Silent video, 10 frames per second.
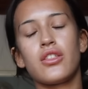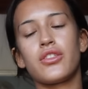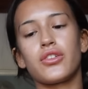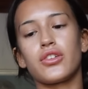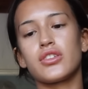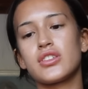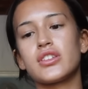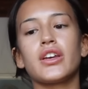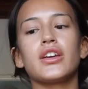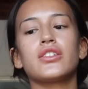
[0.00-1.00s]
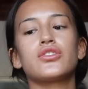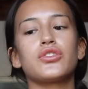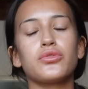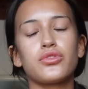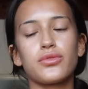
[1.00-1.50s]
Thursday,
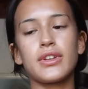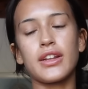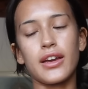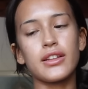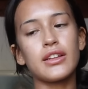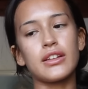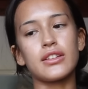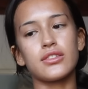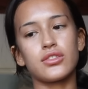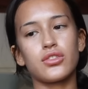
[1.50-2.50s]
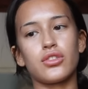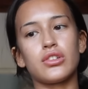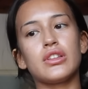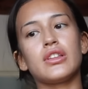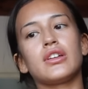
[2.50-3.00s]
June 29, and it is
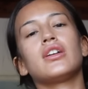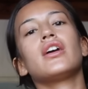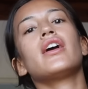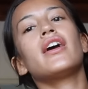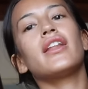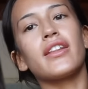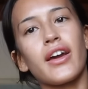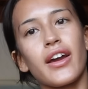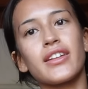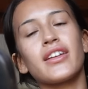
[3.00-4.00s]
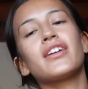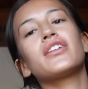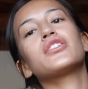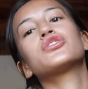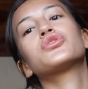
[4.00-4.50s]
currently
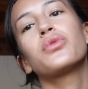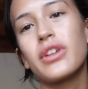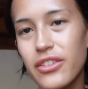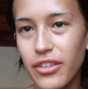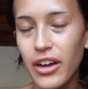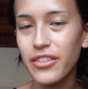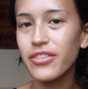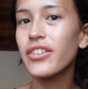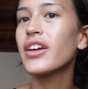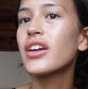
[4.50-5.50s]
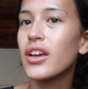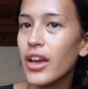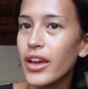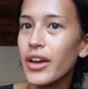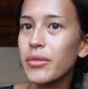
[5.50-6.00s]
9:25
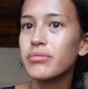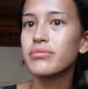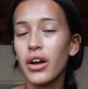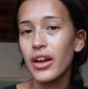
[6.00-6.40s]
a.m.